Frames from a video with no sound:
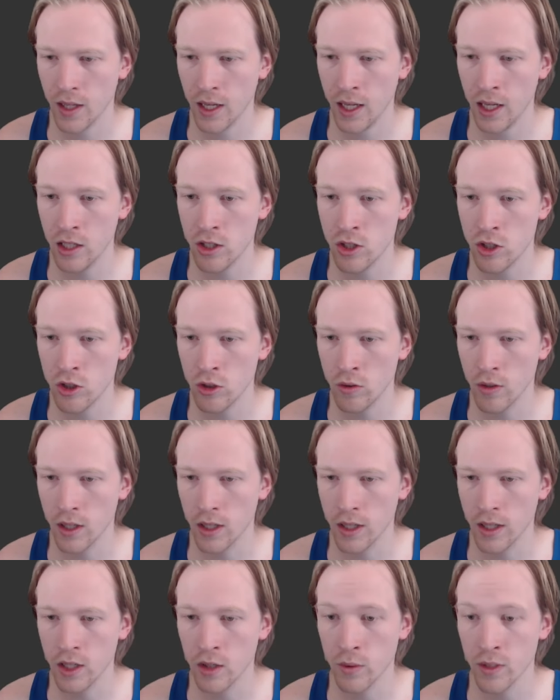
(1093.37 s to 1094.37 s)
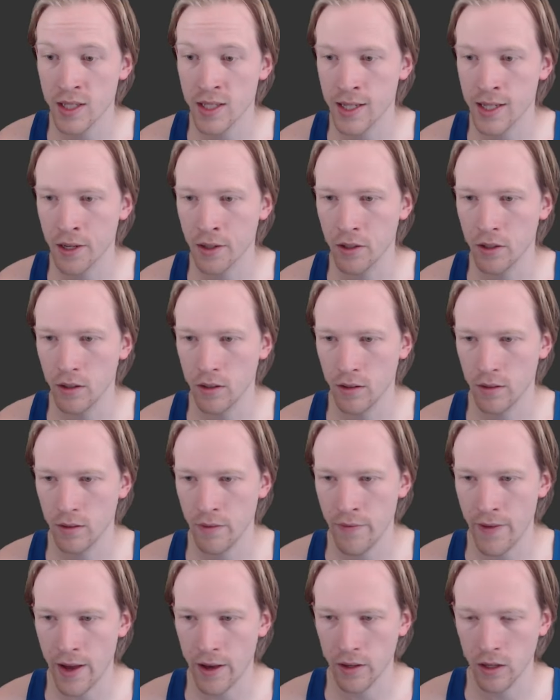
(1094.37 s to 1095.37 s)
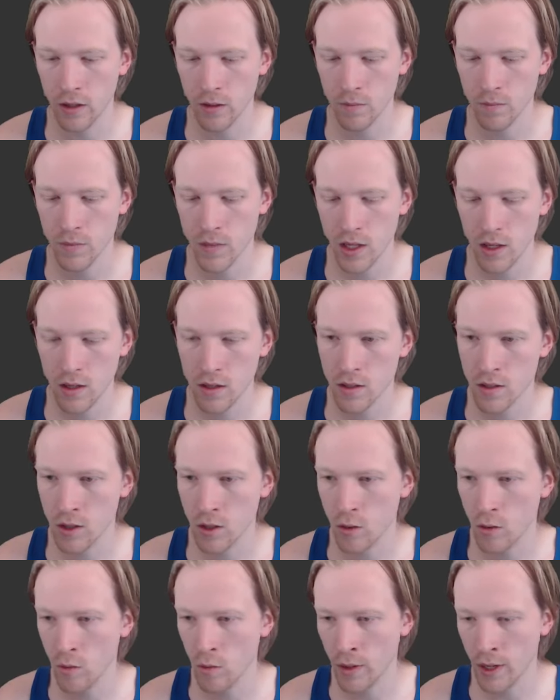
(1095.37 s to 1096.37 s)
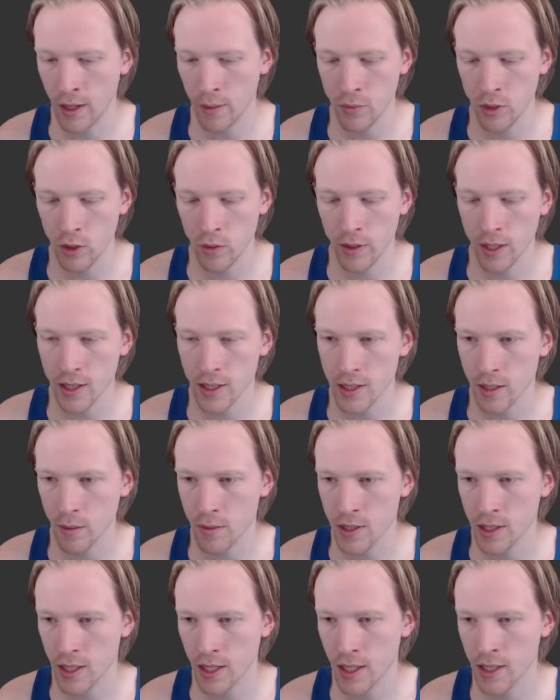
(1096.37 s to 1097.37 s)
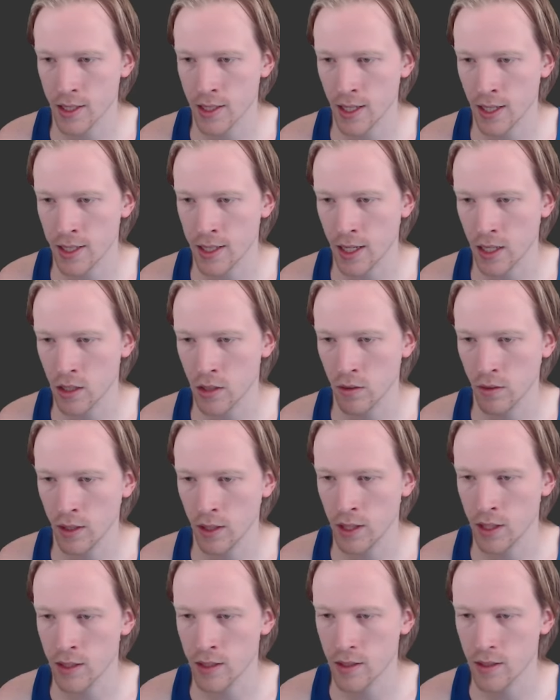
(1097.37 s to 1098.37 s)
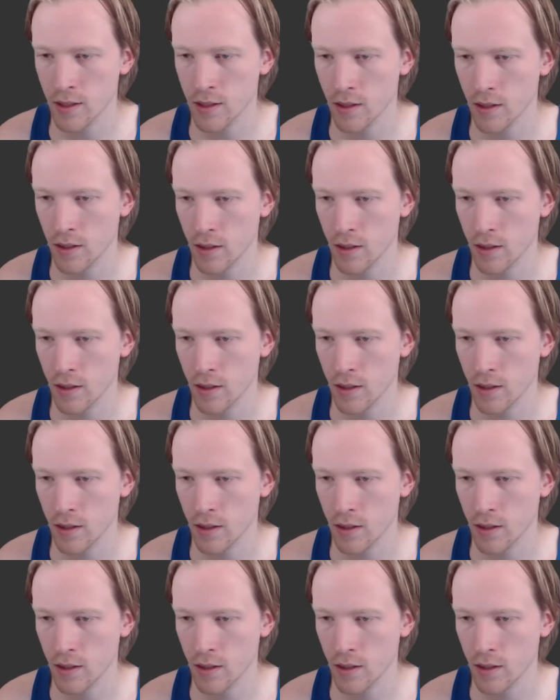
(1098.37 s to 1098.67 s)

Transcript: into a single value. So what I'm doing is I'm saying set.toList.